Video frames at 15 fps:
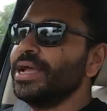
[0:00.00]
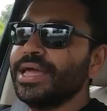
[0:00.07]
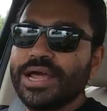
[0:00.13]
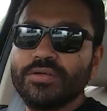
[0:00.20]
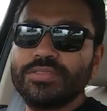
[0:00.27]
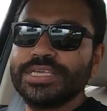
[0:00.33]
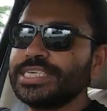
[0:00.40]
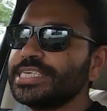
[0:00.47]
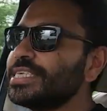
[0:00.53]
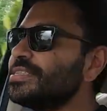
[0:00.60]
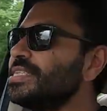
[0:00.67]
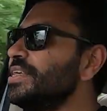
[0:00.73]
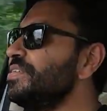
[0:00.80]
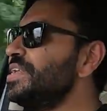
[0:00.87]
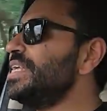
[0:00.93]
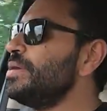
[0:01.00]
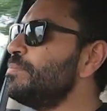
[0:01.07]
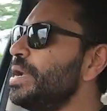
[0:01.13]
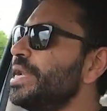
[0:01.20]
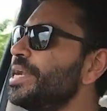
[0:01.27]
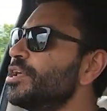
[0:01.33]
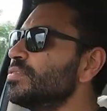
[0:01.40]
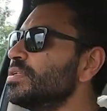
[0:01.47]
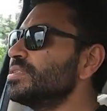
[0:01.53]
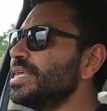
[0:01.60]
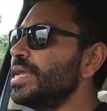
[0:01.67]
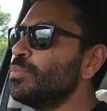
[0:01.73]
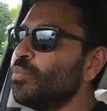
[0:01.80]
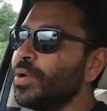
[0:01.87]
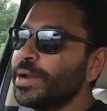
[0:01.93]
Now this is the CVT mated on the
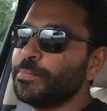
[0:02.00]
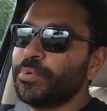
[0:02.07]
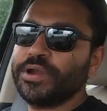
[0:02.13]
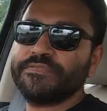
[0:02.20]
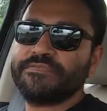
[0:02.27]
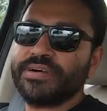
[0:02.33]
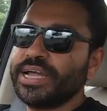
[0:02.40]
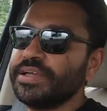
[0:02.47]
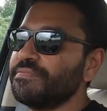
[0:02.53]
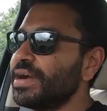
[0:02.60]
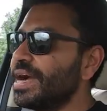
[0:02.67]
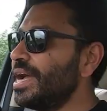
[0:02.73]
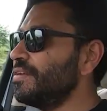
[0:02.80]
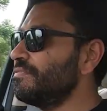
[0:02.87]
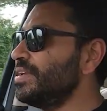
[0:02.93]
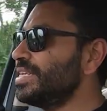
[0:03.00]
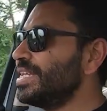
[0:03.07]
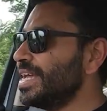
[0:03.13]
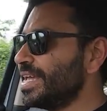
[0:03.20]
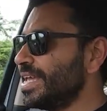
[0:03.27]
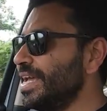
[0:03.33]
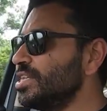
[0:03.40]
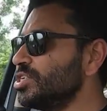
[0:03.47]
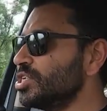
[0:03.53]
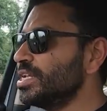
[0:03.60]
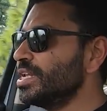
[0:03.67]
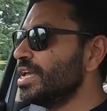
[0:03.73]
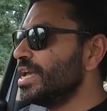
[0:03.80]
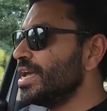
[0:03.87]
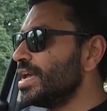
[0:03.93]
same 1.5 i-VTEC
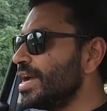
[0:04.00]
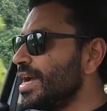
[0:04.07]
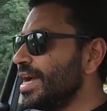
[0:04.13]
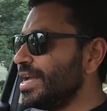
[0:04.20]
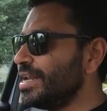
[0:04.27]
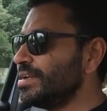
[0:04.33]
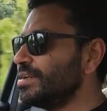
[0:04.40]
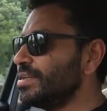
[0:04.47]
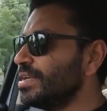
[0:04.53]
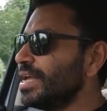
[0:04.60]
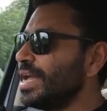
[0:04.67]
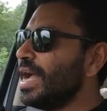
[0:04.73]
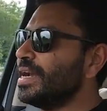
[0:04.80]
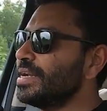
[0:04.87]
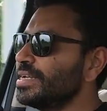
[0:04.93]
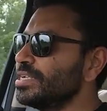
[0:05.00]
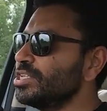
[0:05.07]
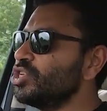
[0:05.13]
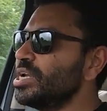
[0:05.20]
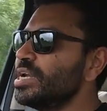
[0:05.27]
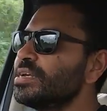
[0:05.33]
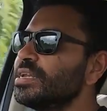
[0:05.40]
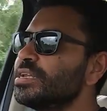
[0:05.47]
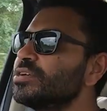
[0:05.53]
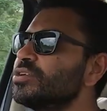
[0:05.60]
engine, and at a gentle